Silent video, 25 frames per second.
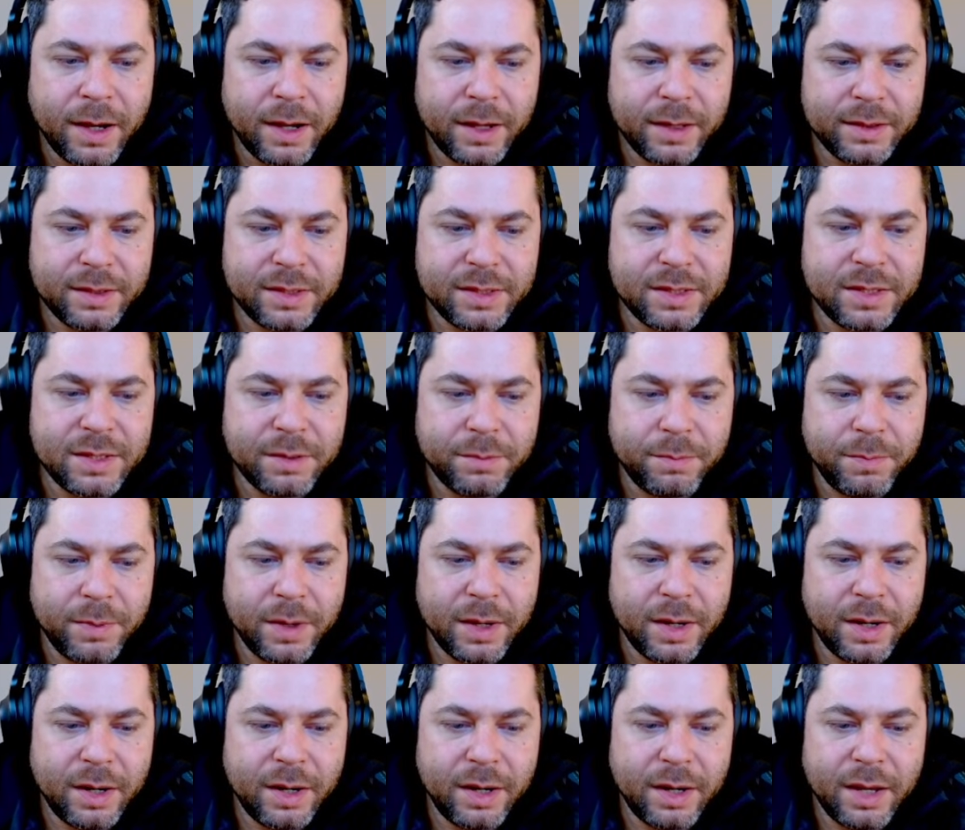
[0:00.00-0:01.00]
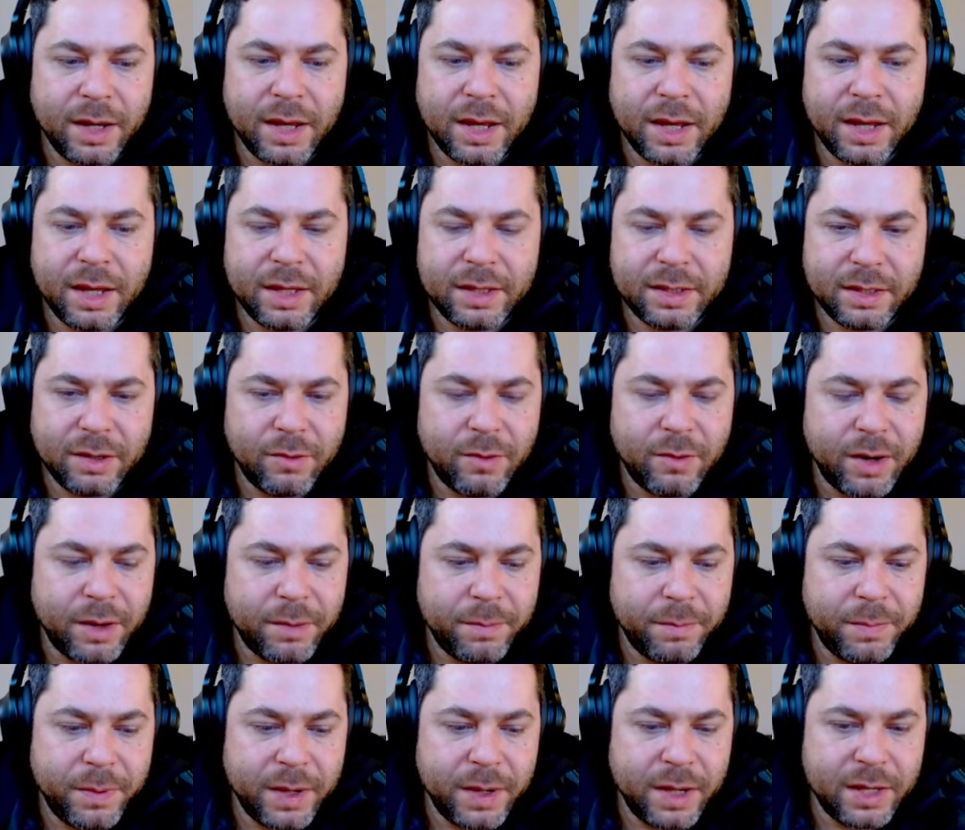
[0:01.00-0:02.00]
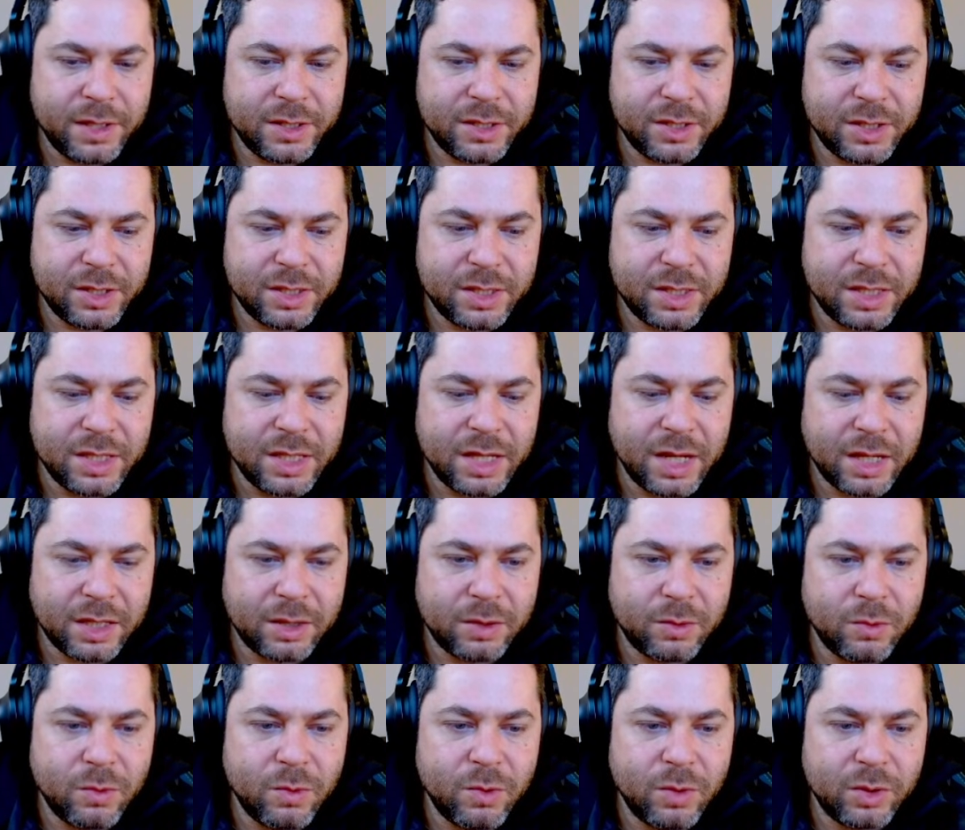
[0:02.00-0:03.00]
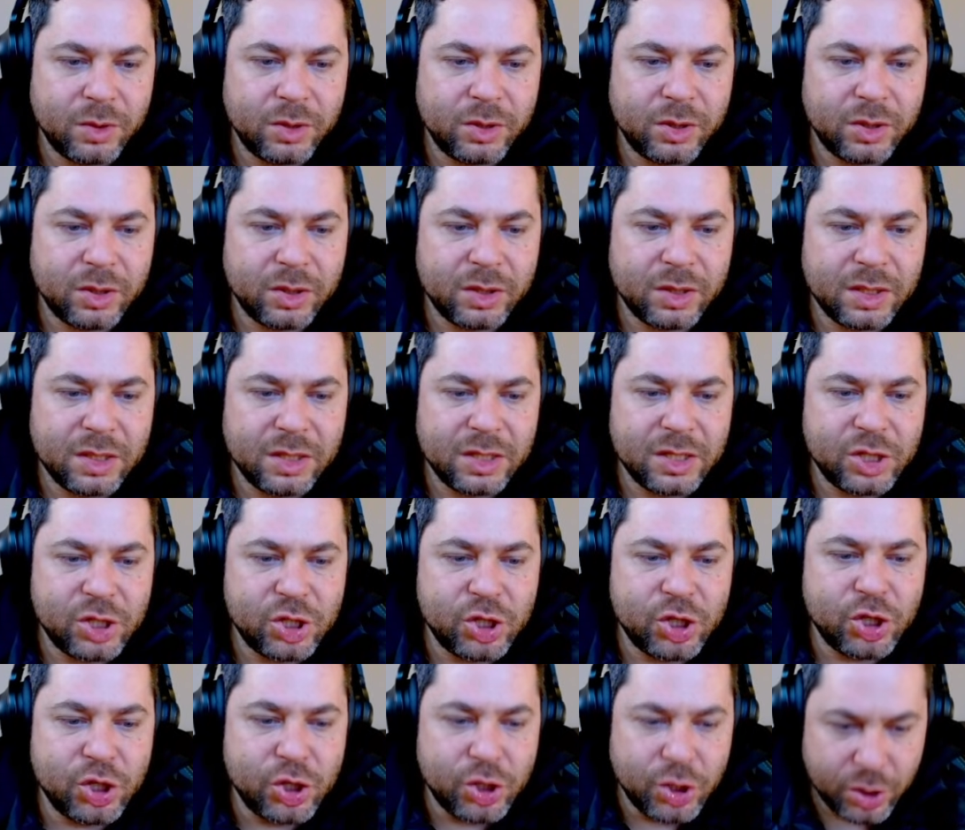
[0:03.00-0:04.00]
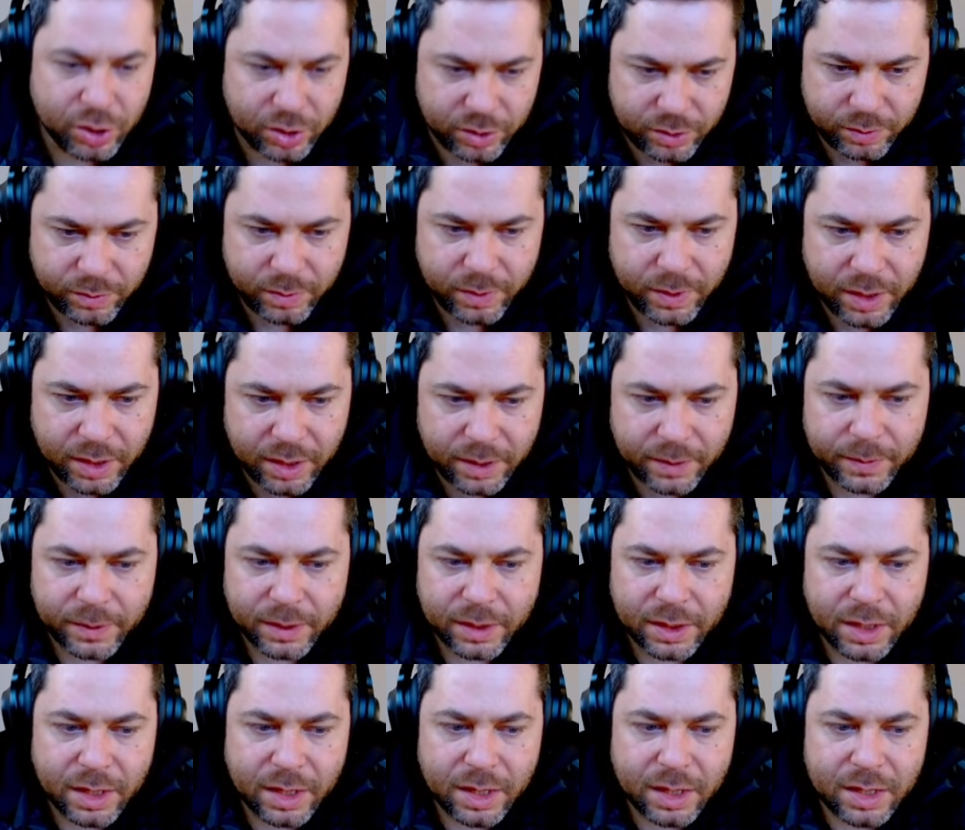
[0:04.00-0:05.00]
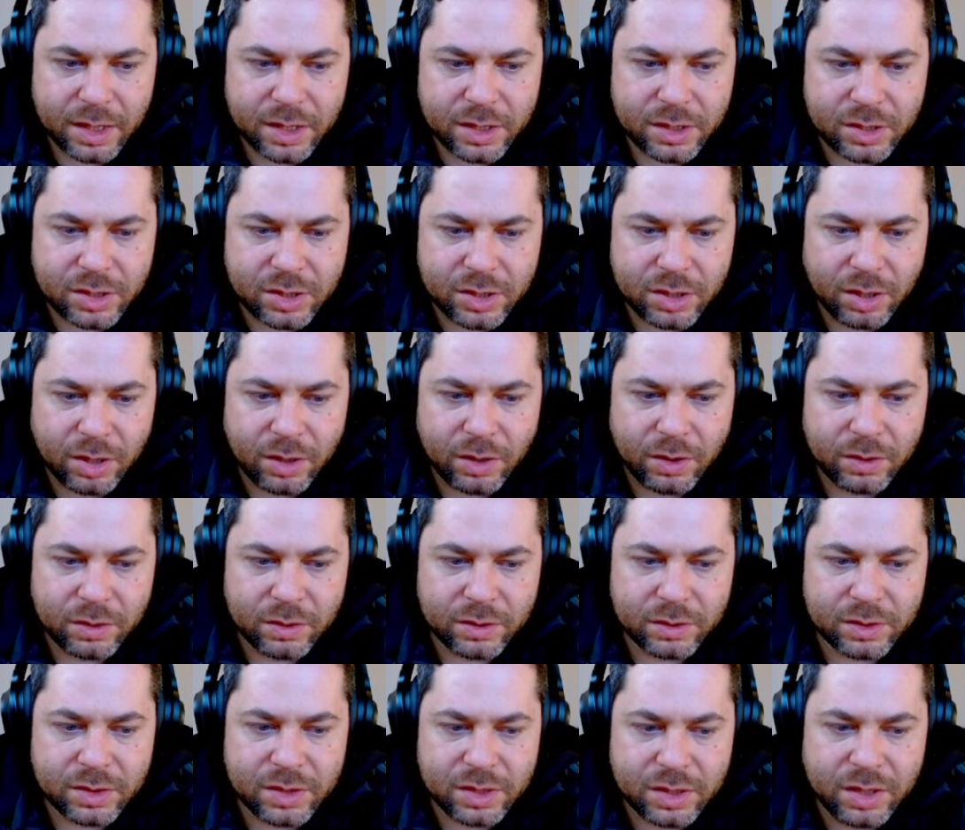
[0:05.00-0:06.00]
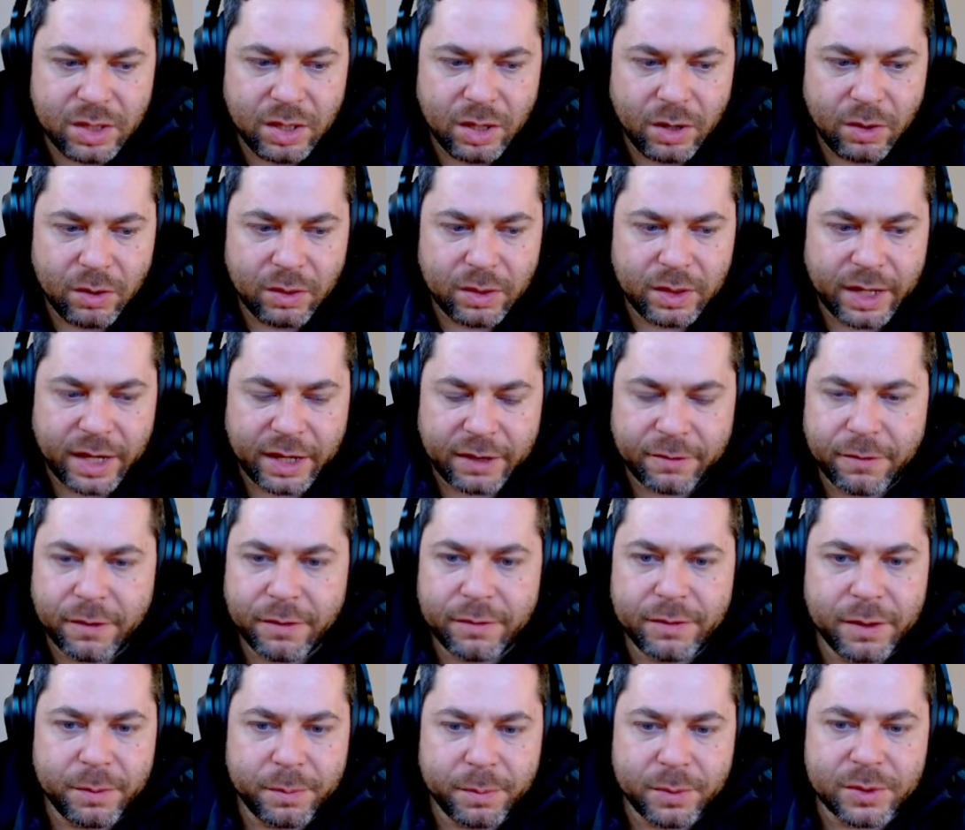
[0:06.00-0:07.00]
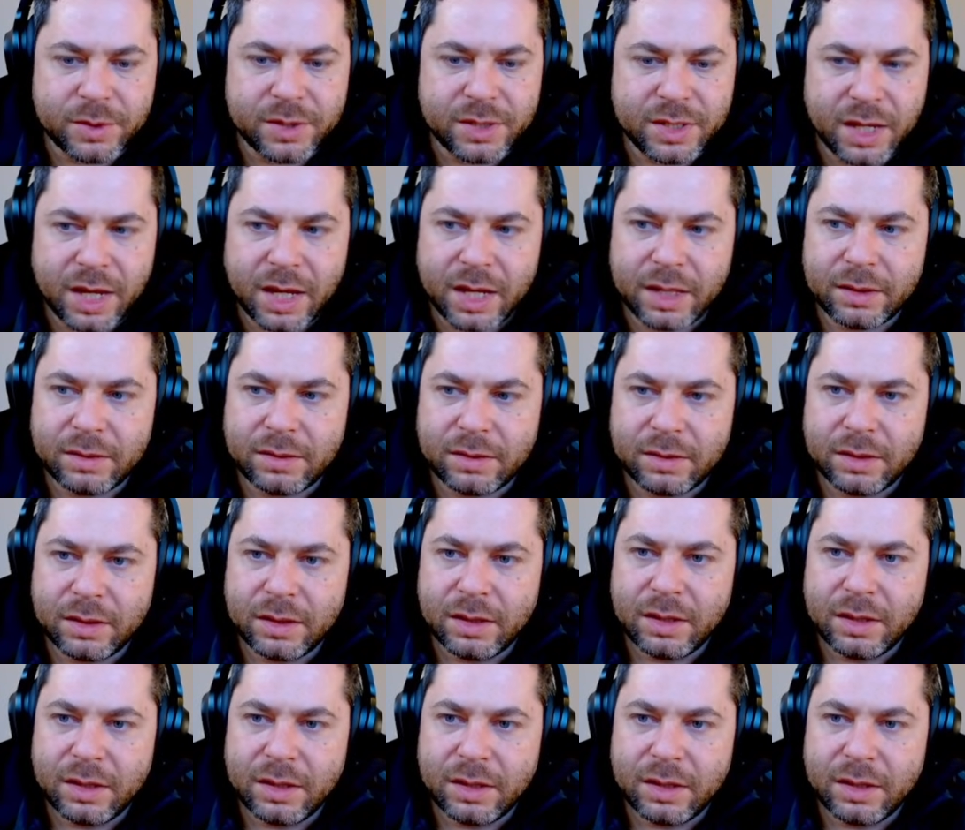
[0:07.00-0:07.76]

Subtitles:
disappear, and the rampage is not what it should be. So still, like 50%.